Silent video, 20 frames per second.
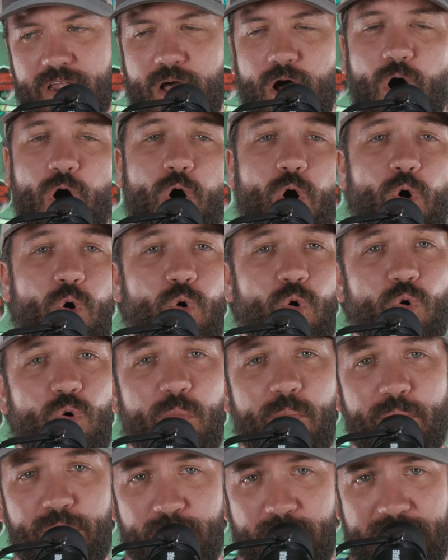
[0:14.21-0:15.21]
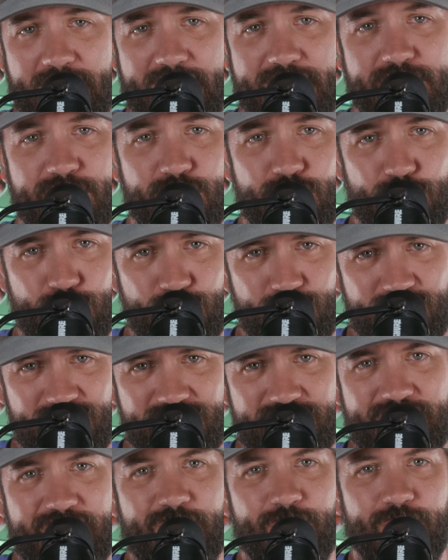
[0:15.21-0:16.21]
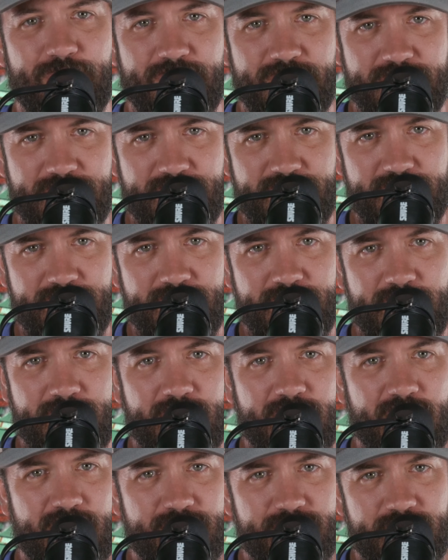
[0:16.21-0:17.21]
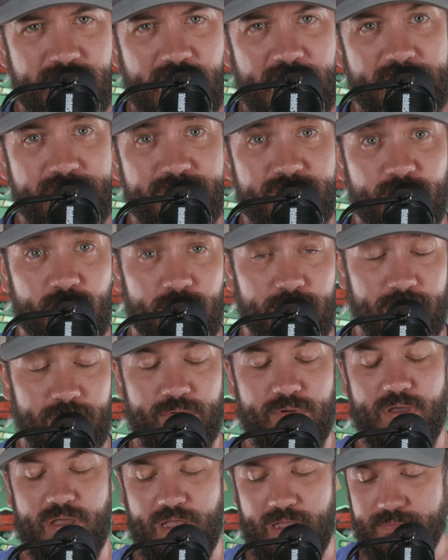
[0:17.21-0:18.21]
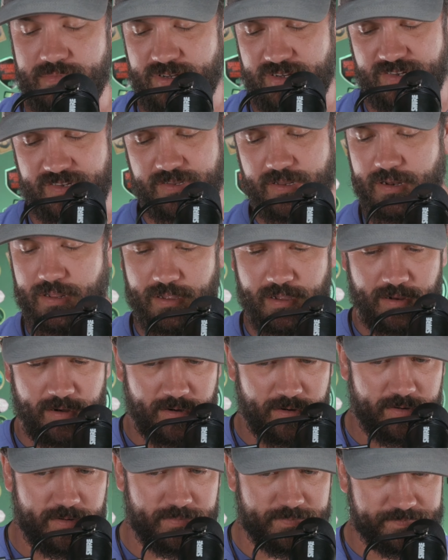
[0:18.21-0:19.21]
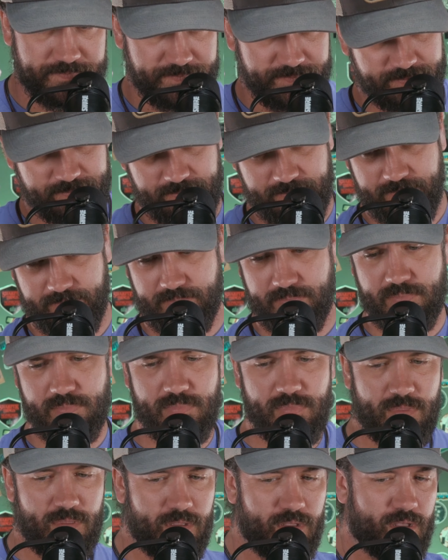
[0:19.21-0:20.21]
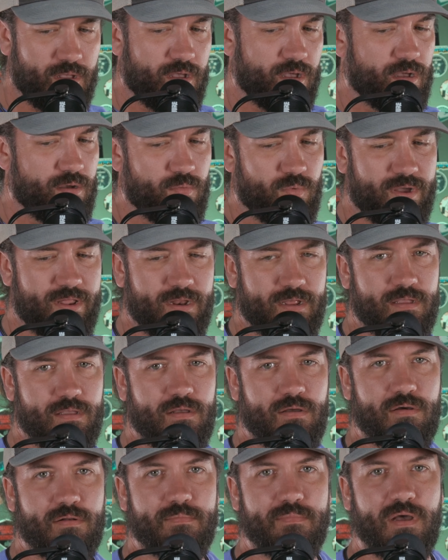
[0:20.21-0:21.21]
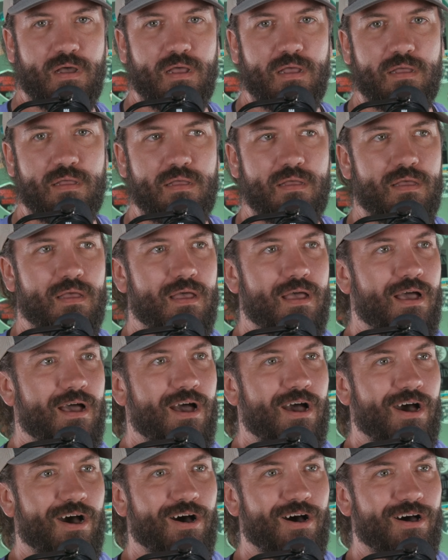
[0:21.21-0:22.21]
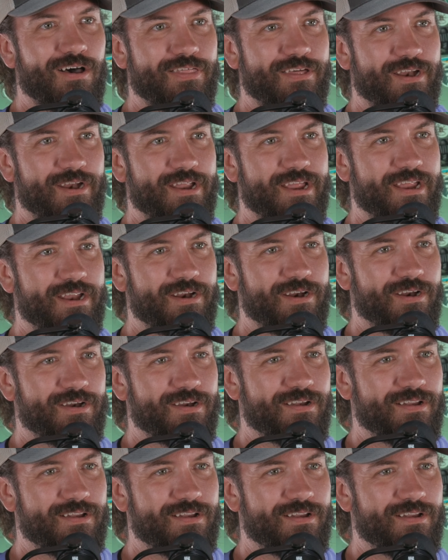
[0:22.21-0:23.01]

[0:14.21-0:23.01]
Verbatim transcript: a whole brand new series of knives for you. I'm just sitting here uh, waiting on my. Oh, they're here.